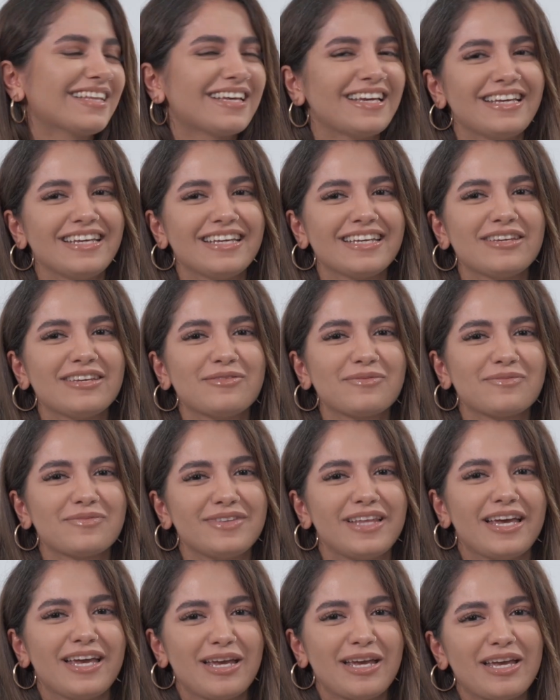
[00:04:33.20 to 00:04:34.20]
like
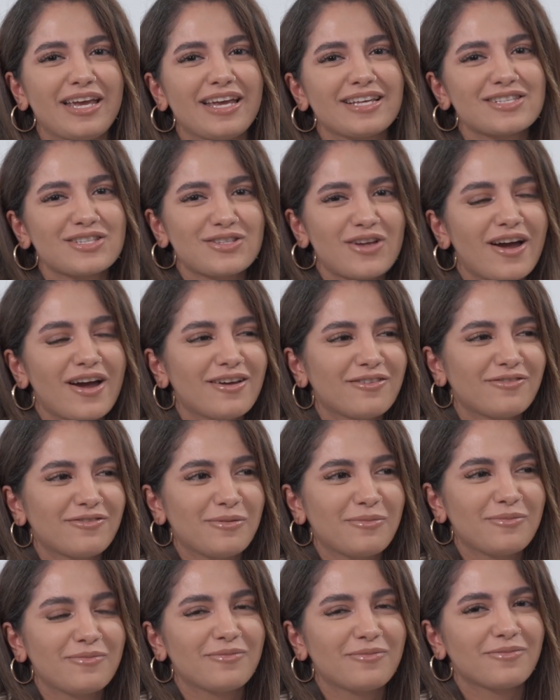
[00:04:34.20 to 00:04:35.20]
they start
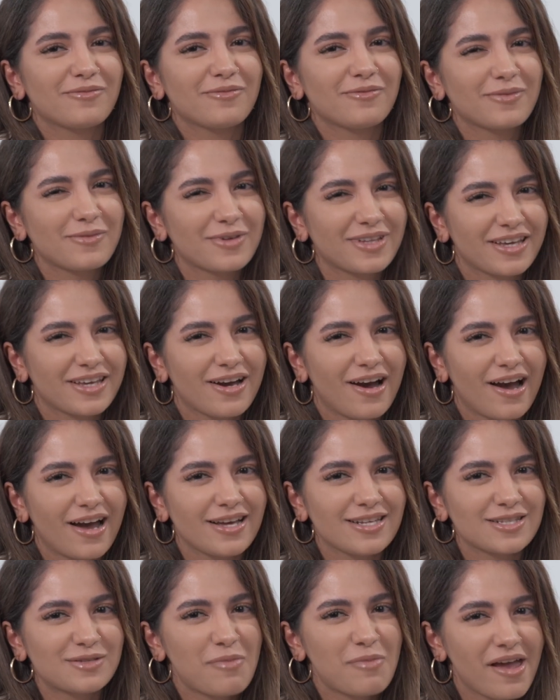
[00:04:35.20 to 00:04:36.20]
from the
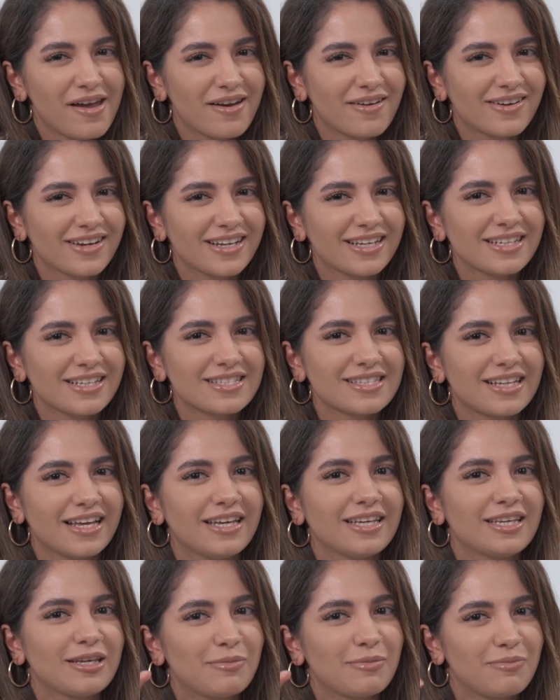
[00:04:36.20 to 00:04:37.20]
guy's parents,
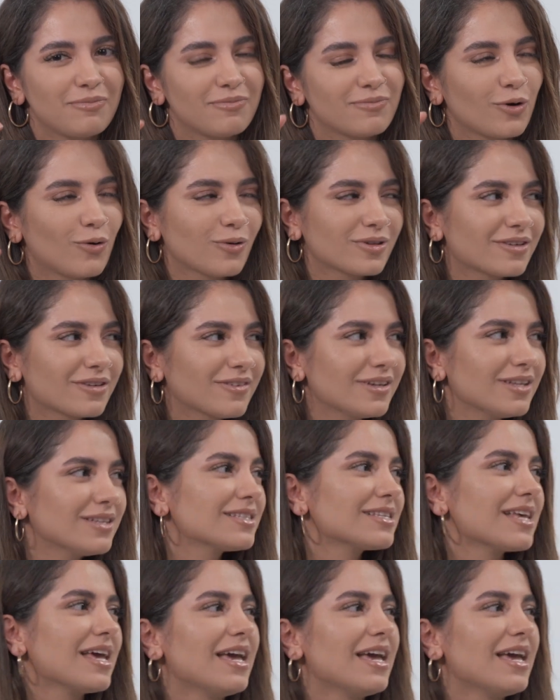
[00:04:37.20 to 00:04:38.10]
like older ones.